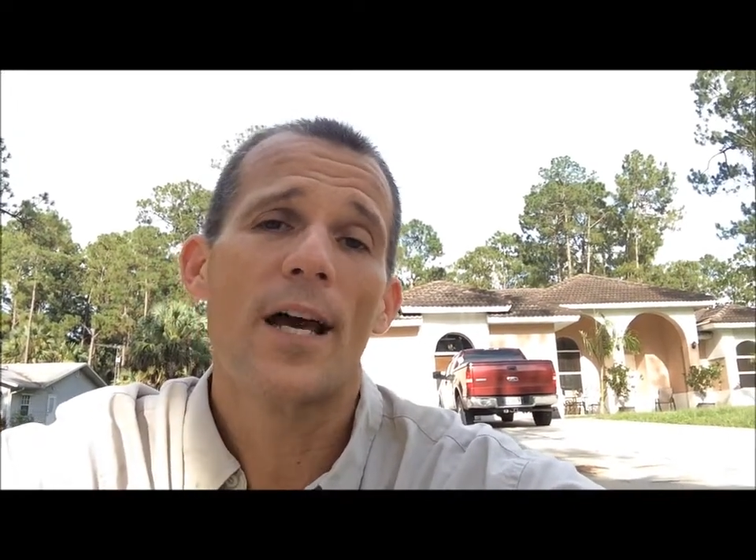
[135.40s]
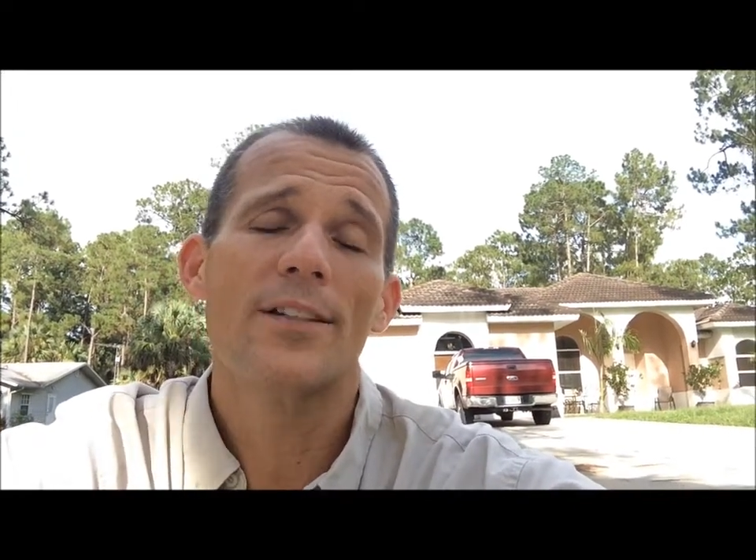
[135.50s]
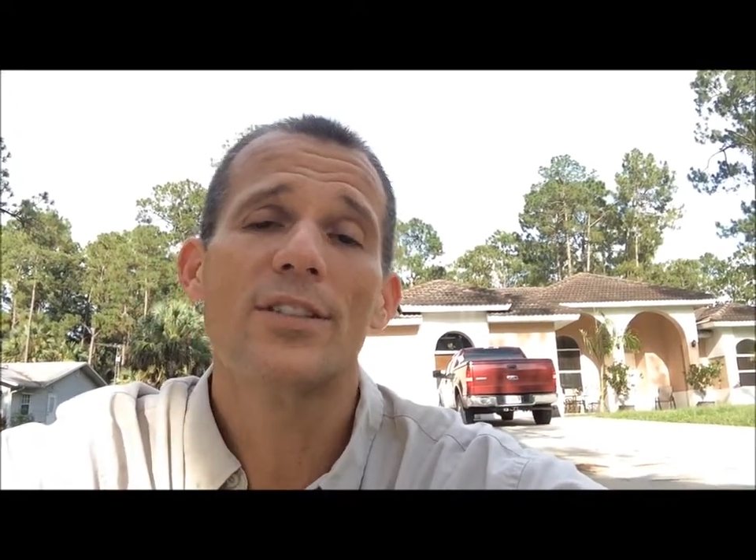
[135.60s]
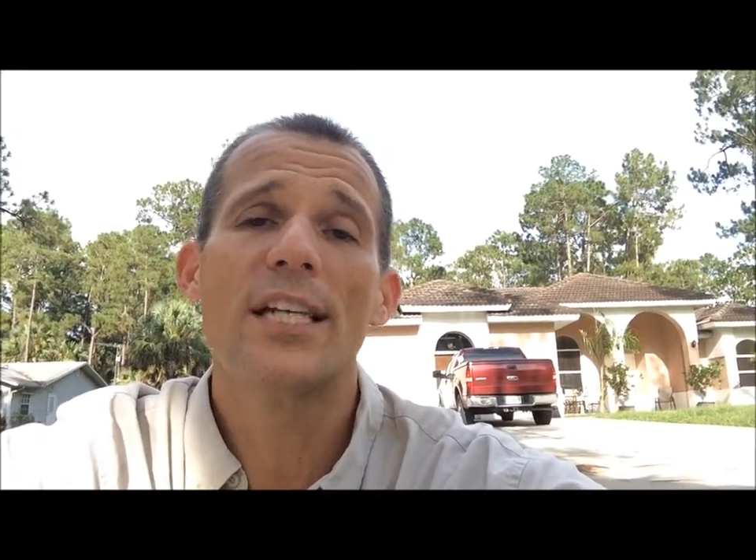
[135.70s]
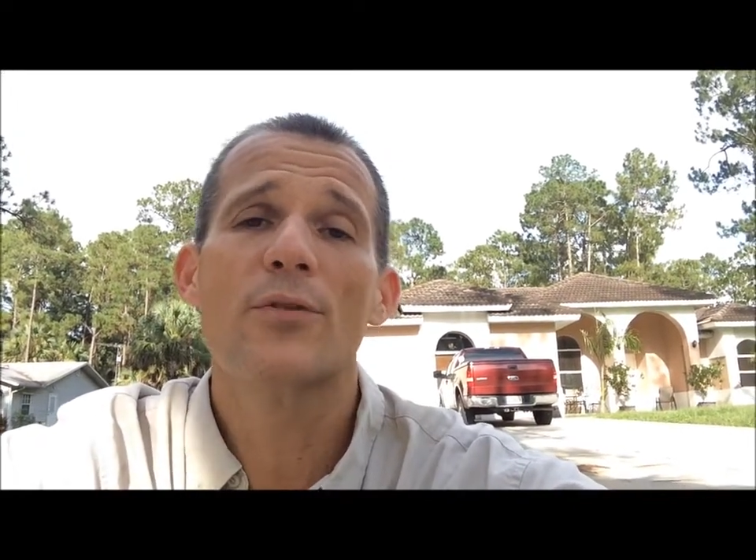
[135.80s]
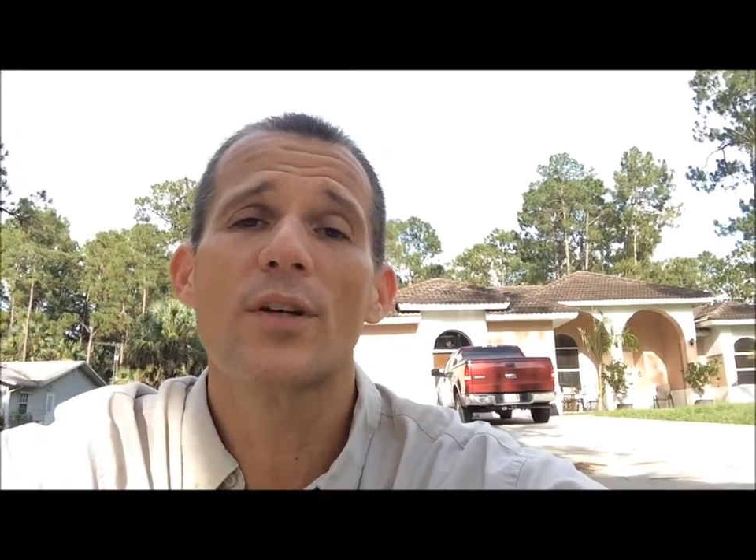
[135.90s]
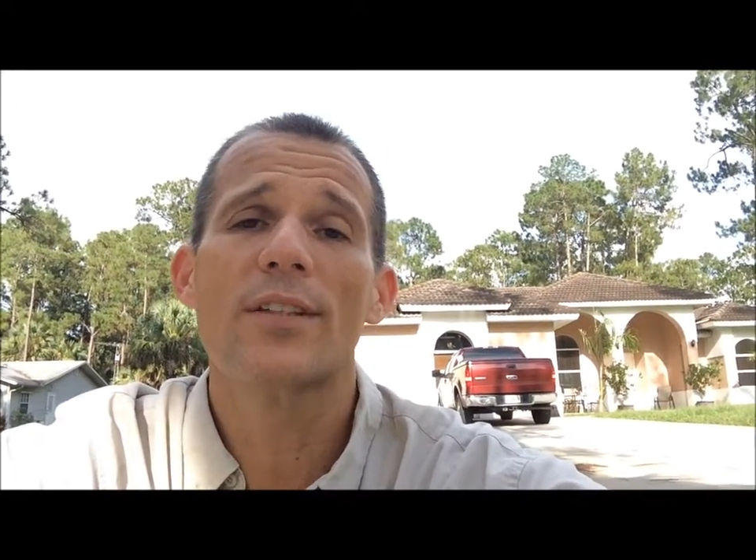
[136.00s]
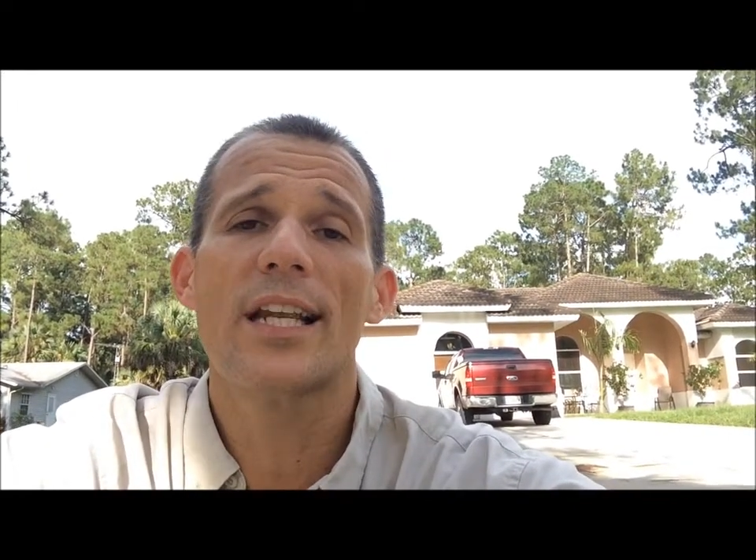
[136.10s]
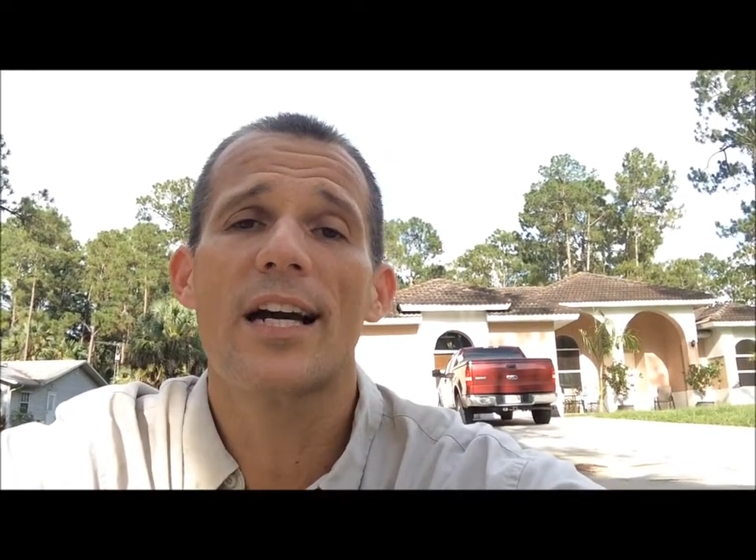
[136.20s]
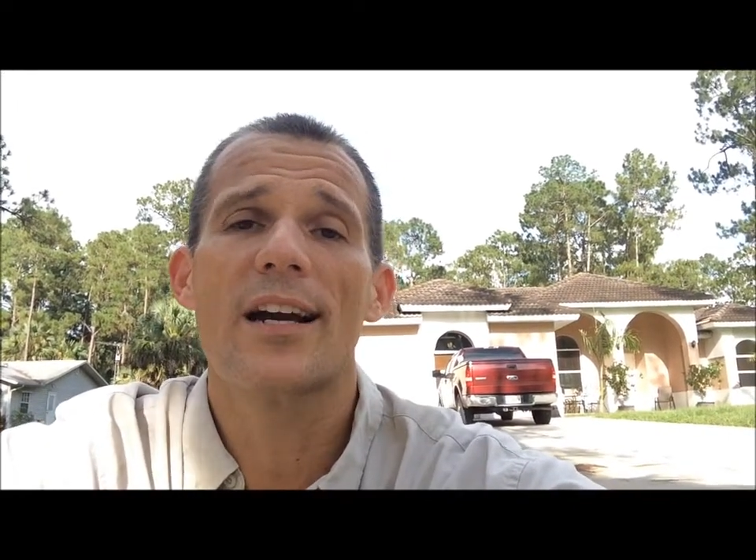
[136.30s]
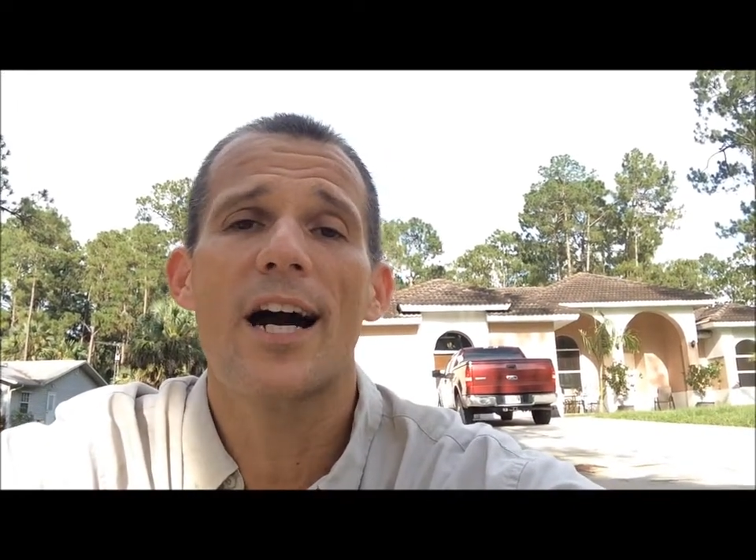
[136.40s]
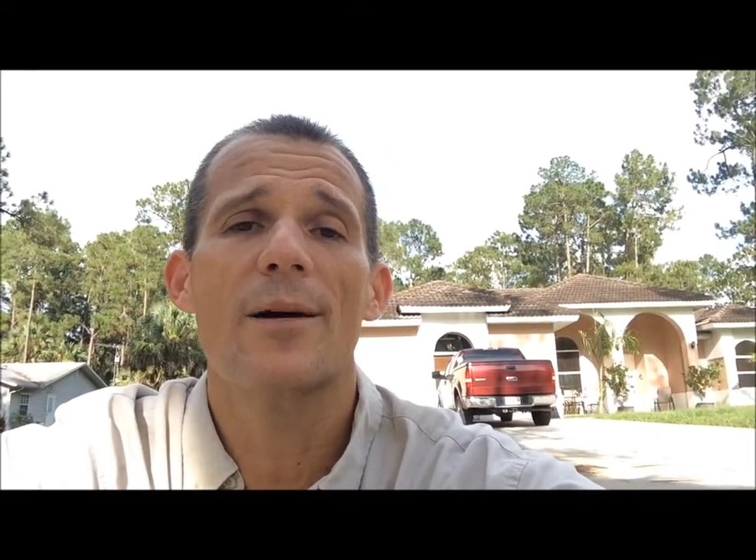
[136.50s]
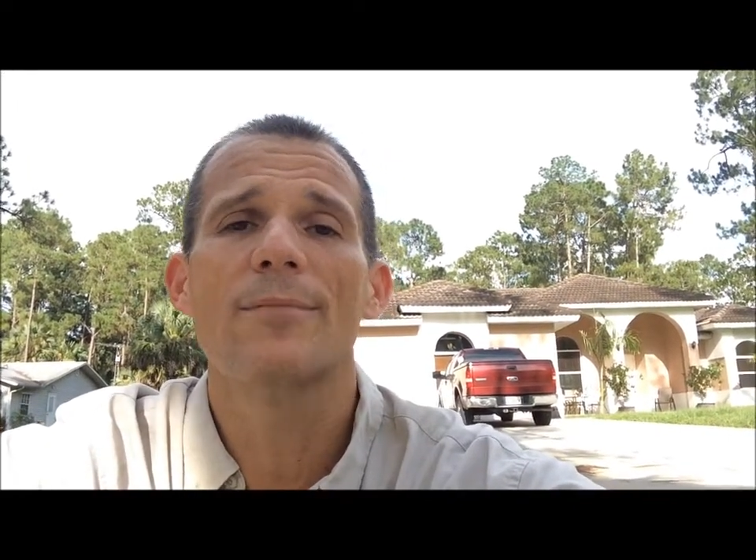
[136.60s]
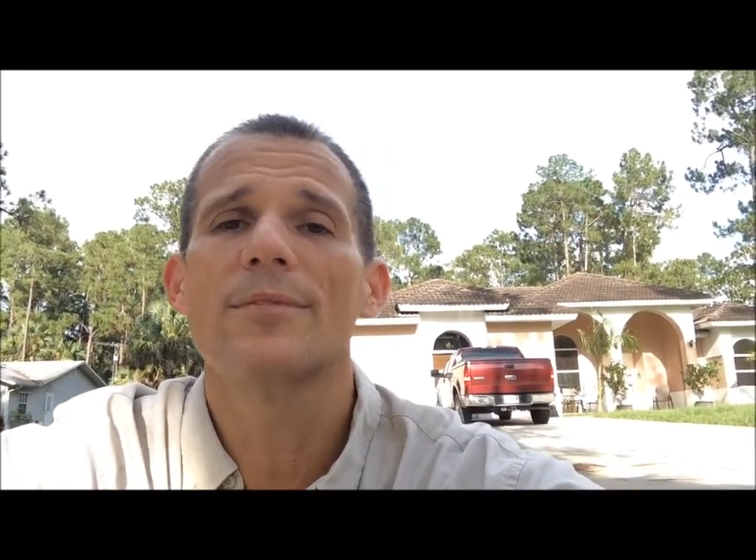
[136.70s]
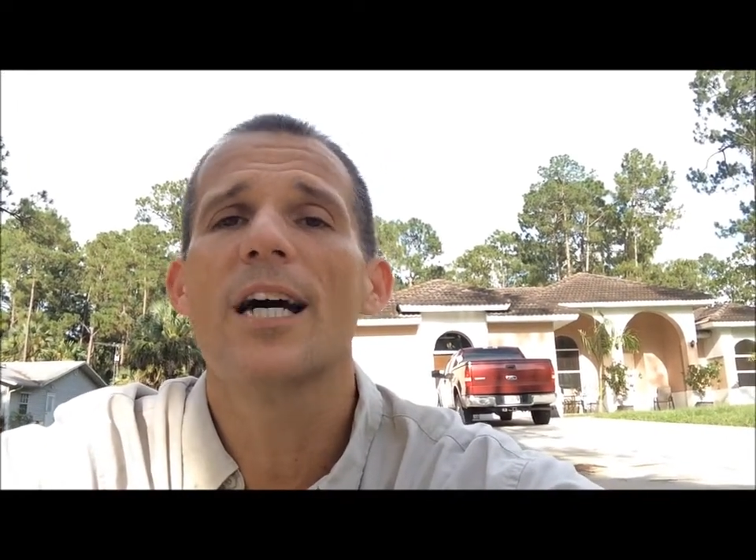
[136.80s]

stevekrivda.com,